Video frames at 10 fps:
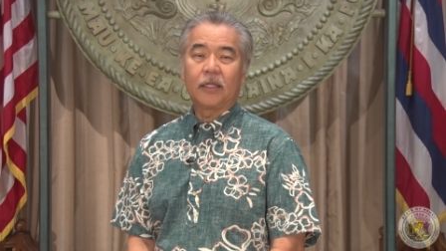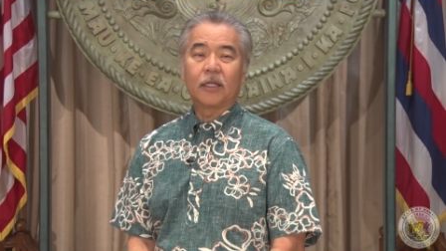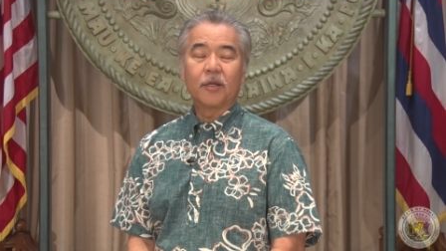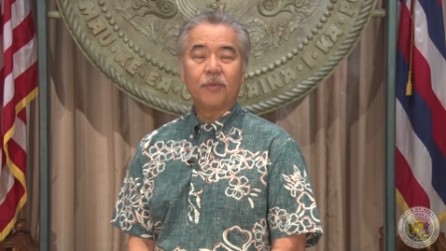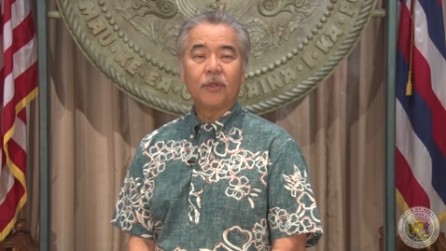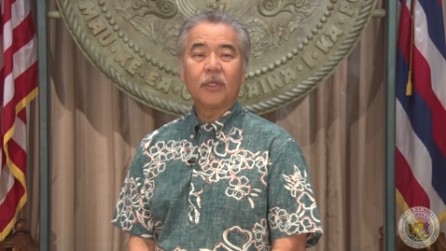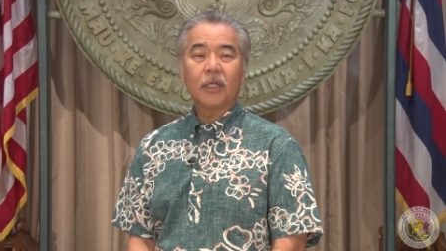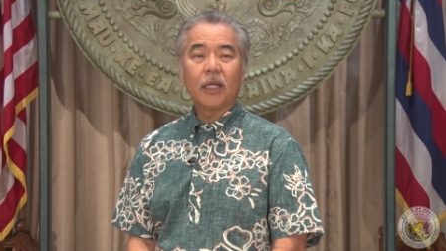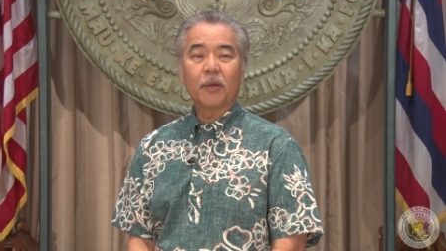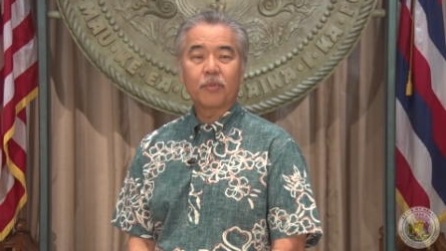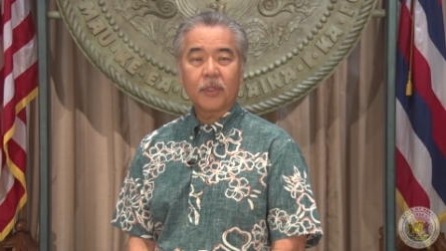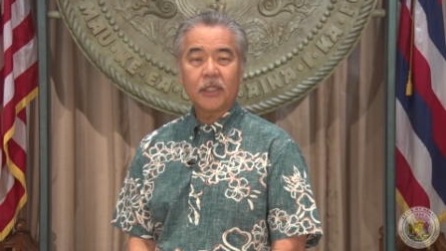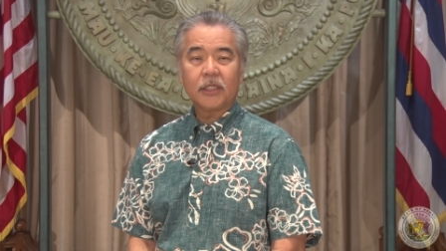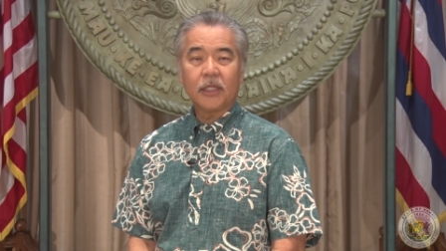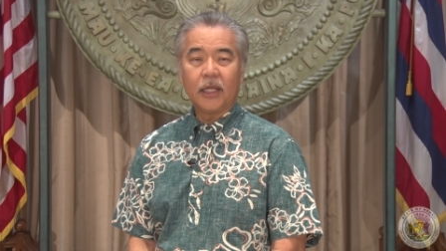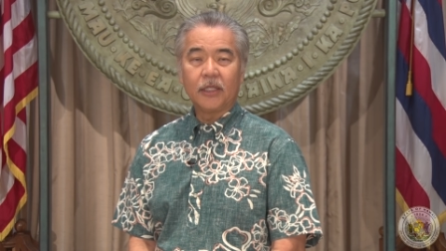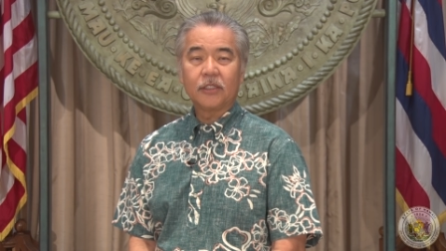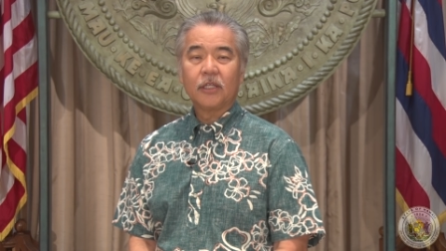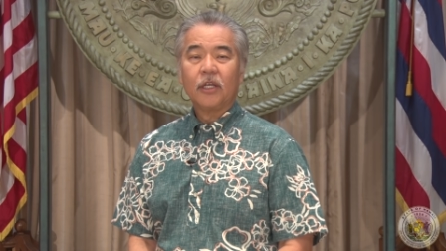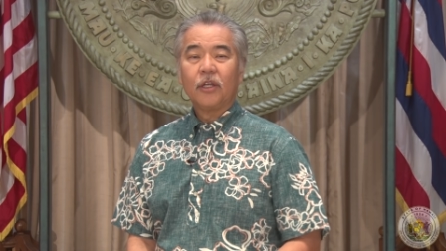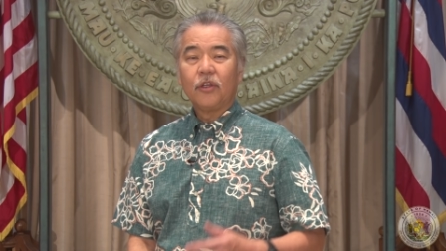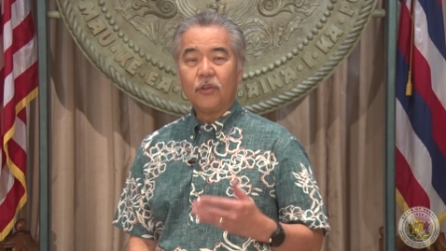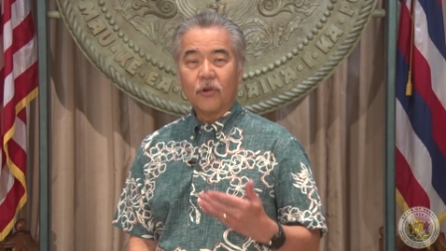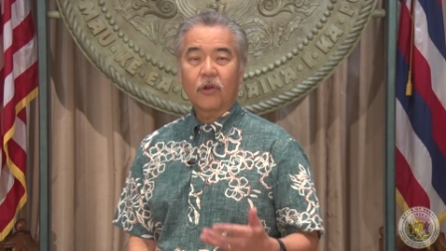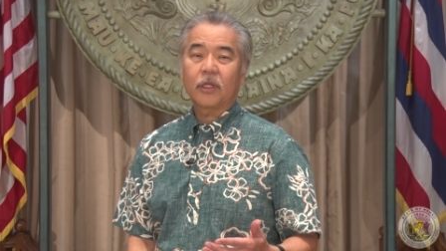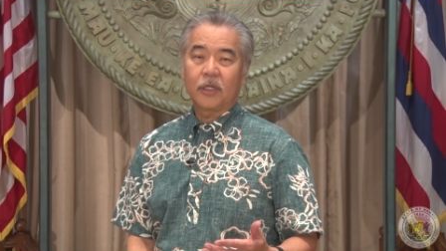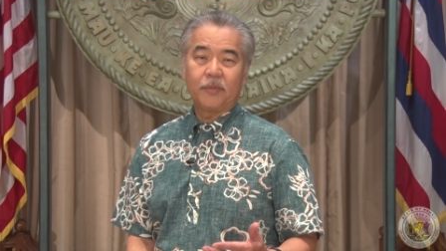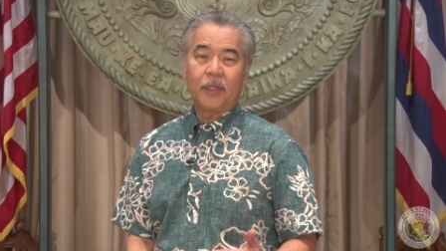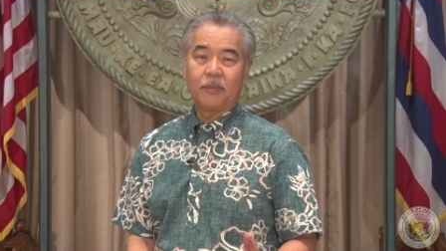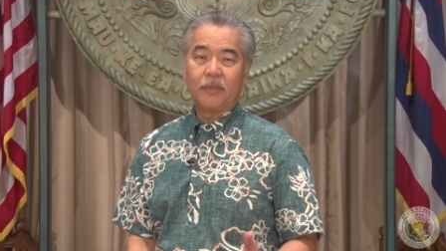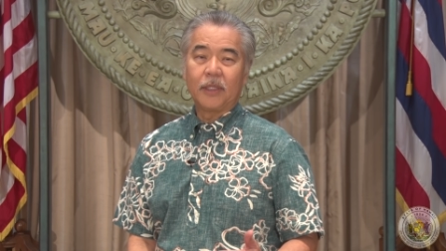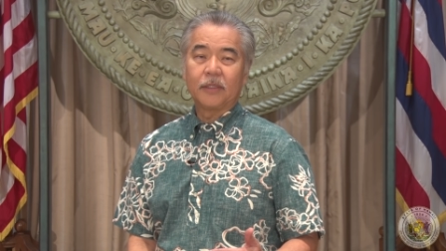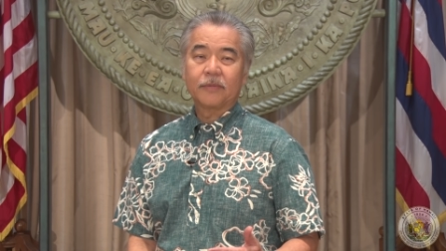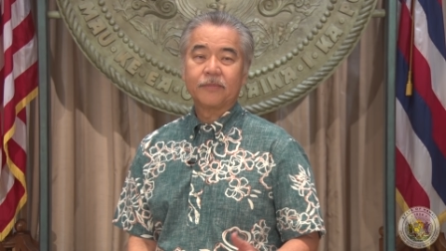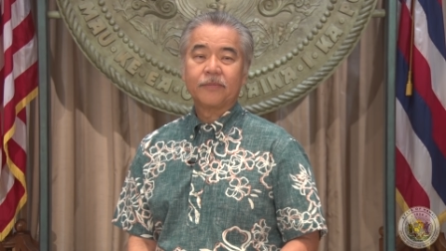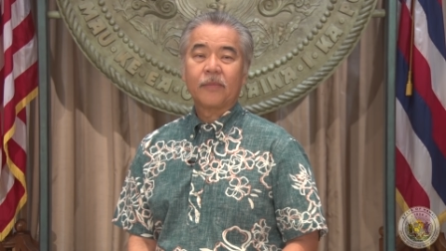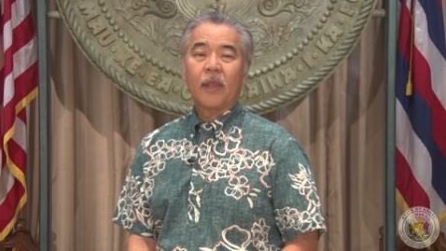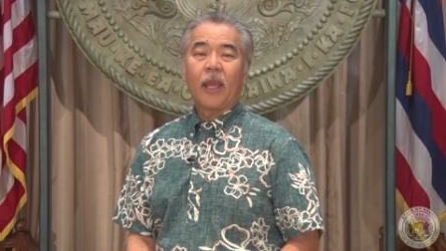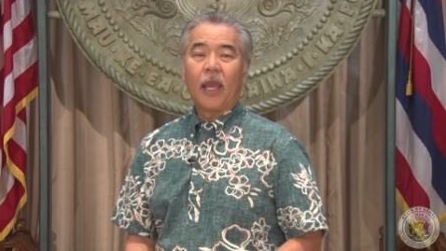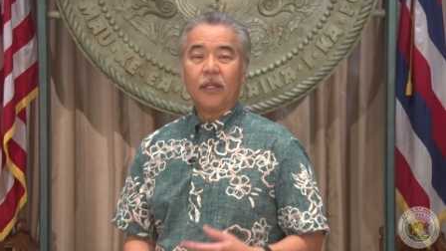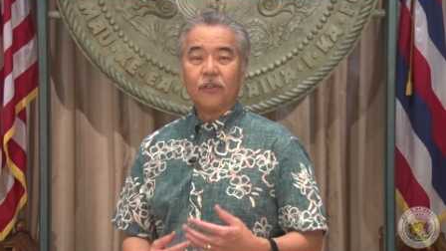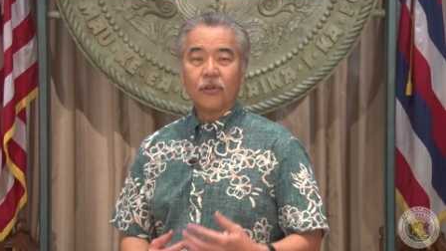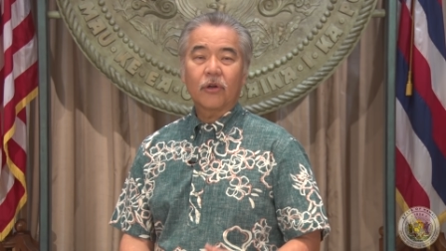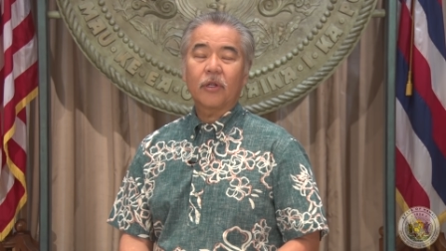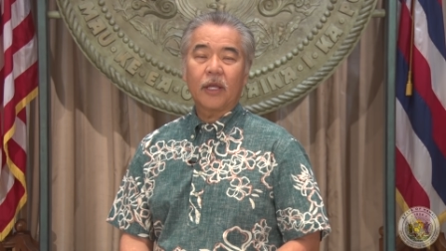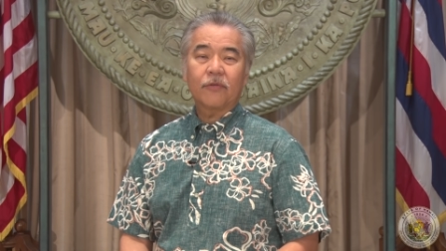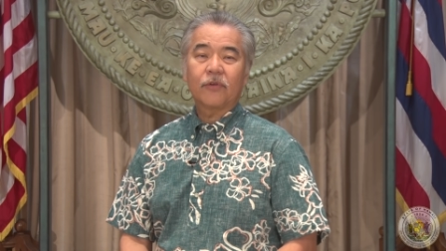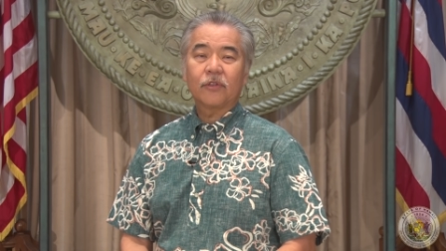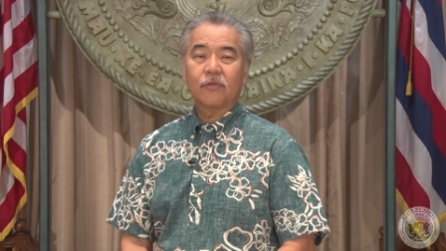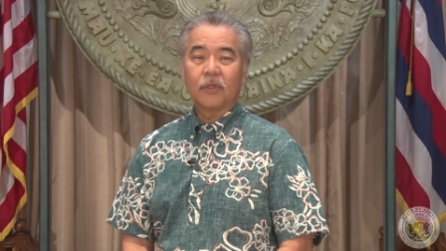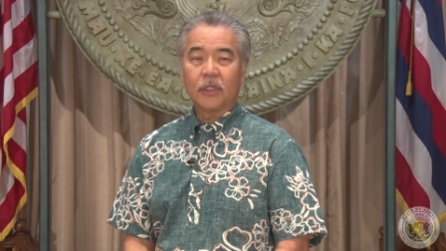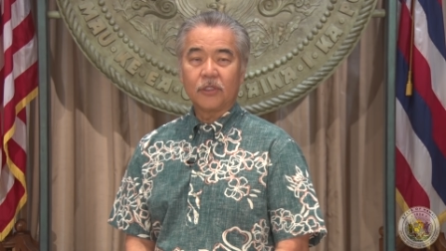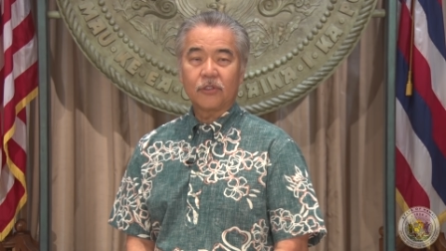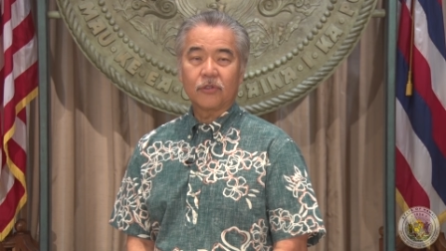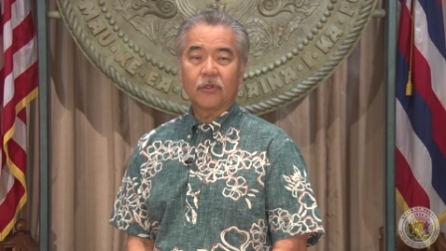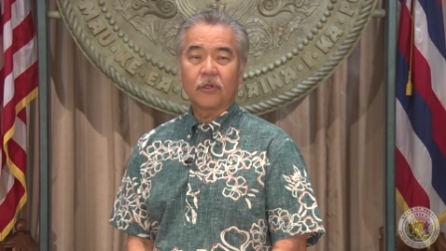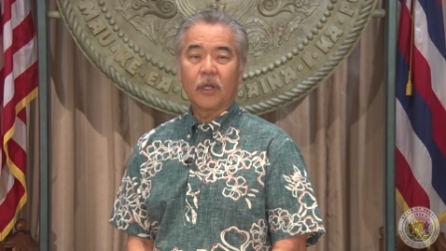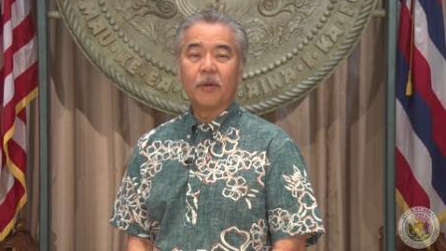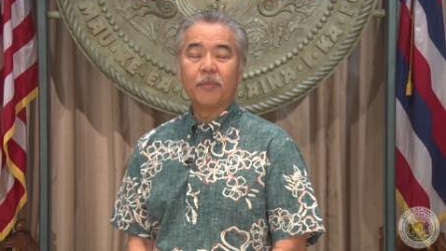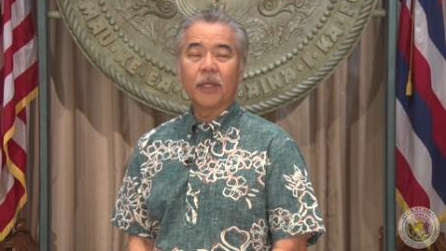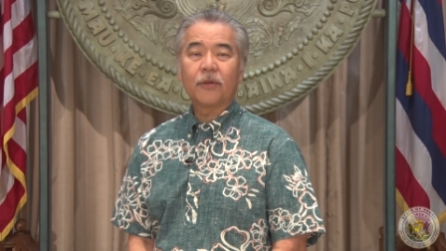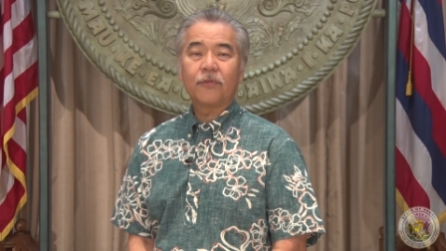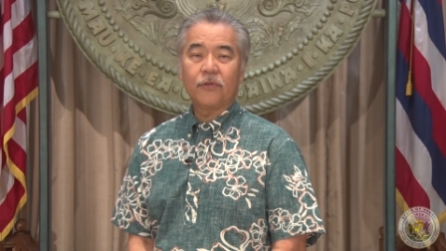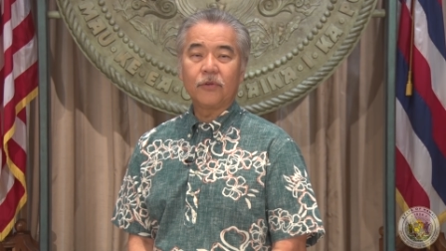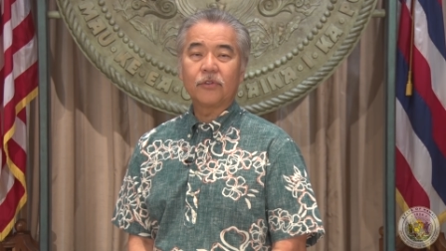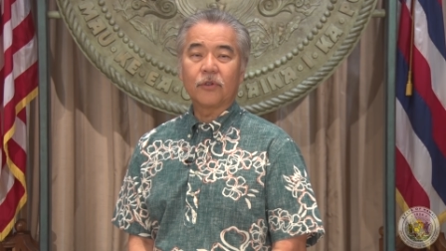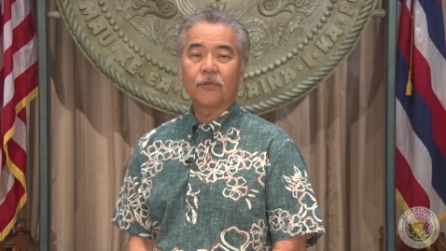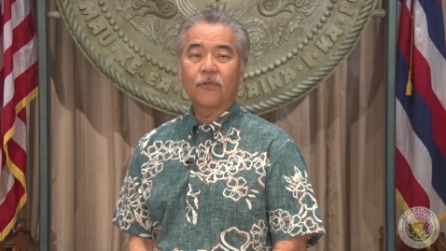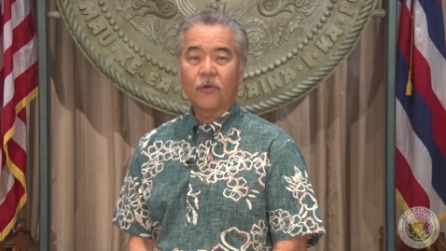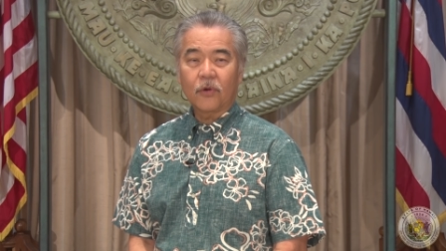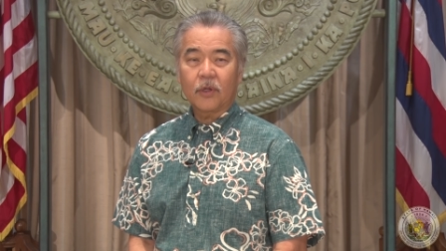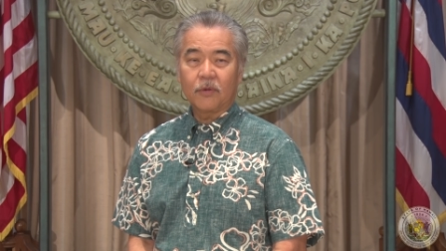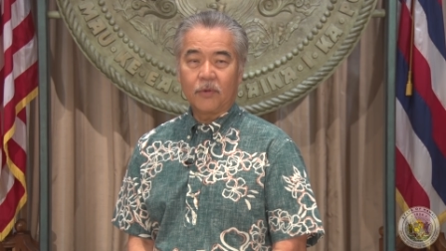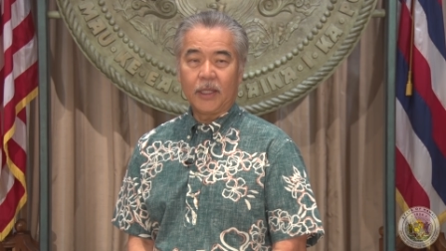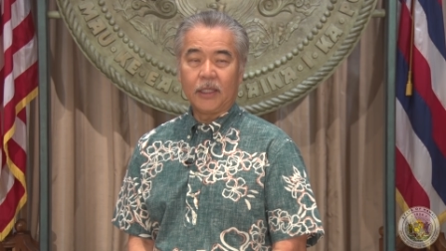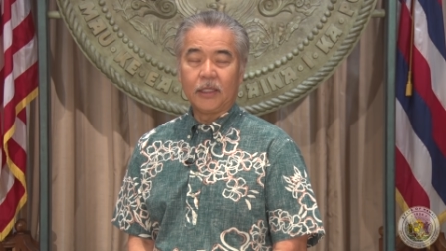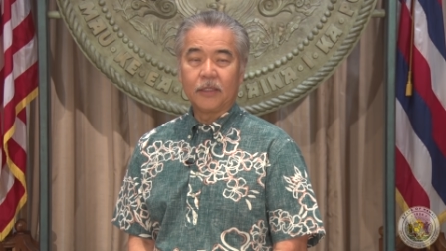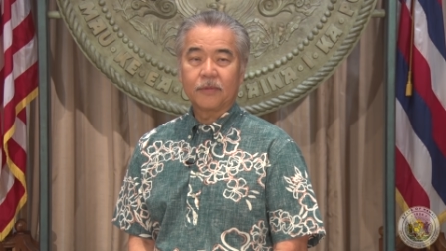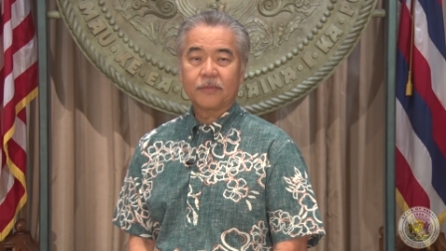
the community appreciates your commitment, and your efforts will ensure a better future for Hawaii.